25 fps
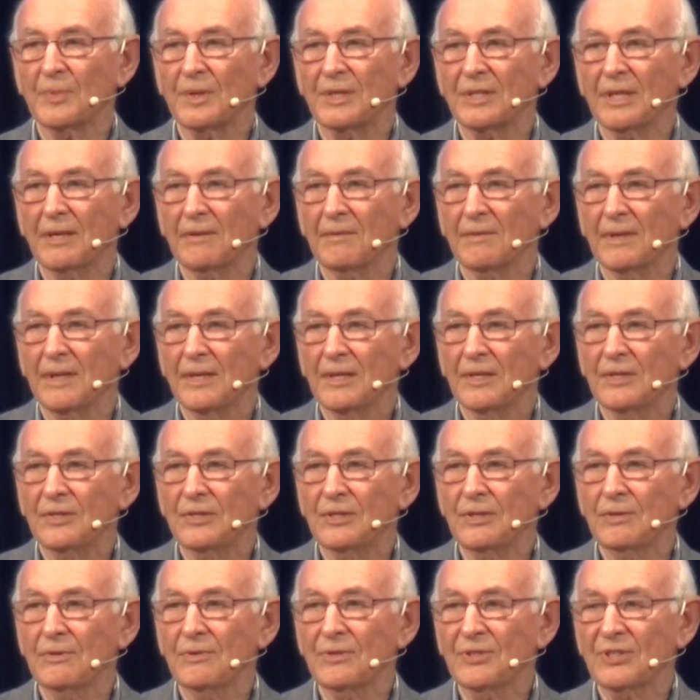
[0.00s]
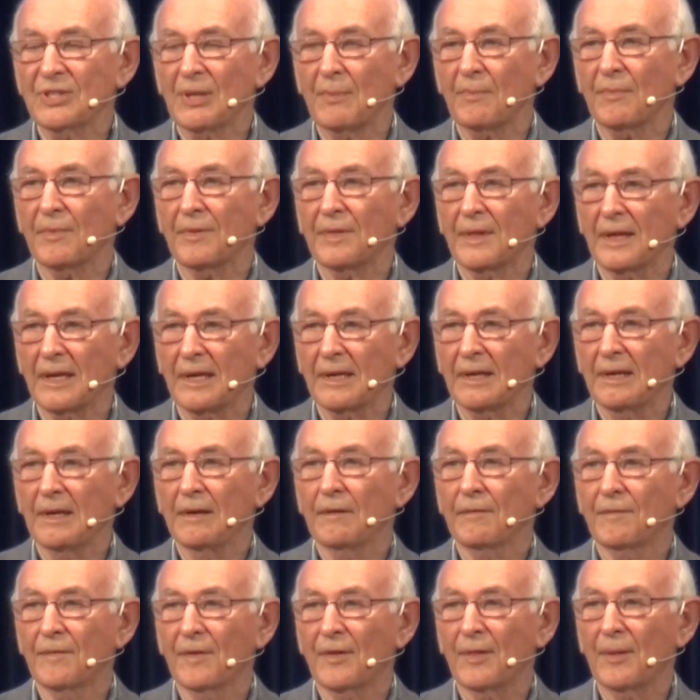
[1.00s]
We don't do something
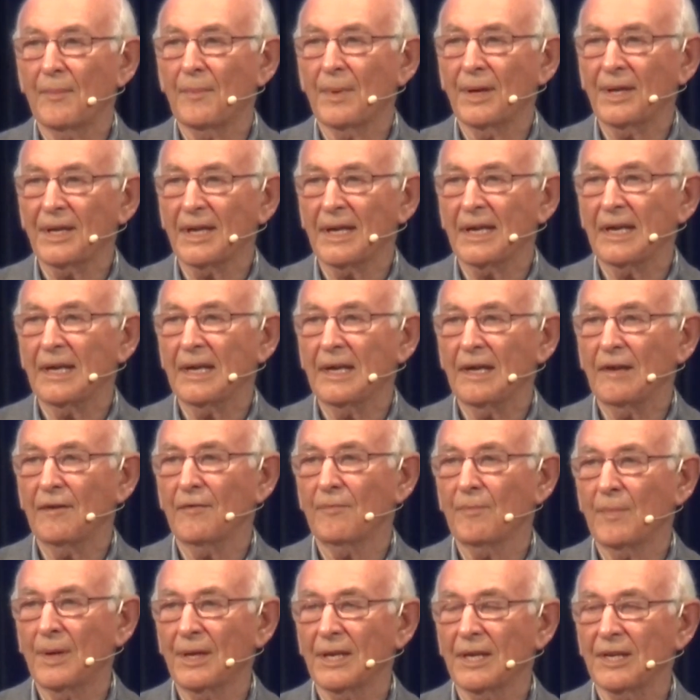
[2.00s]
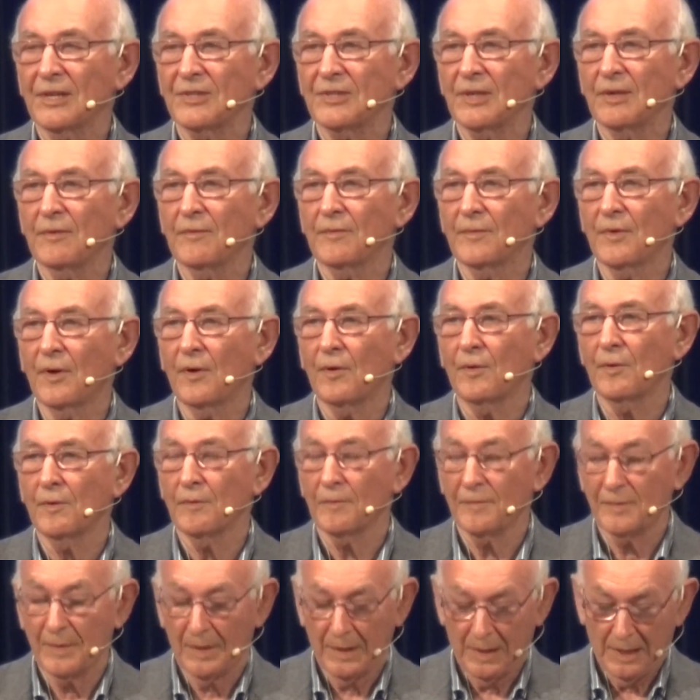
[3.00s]
for the money if money is
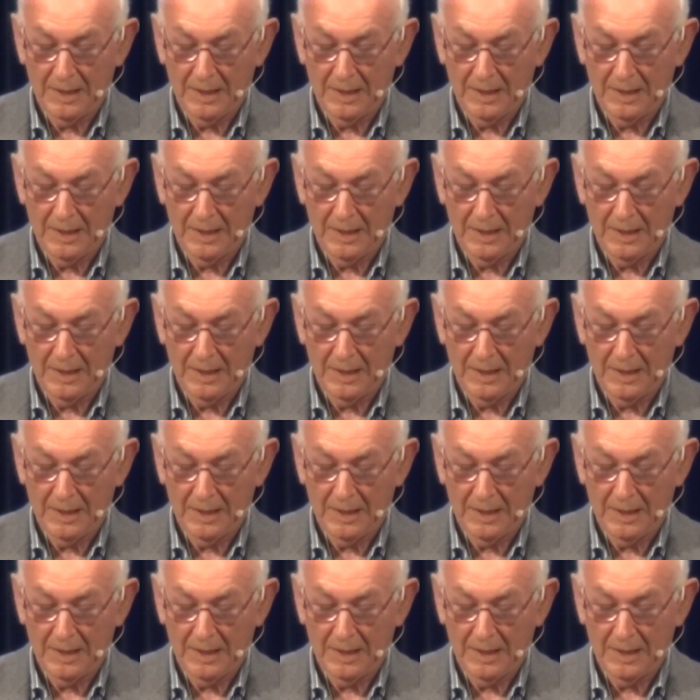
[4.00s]
involved,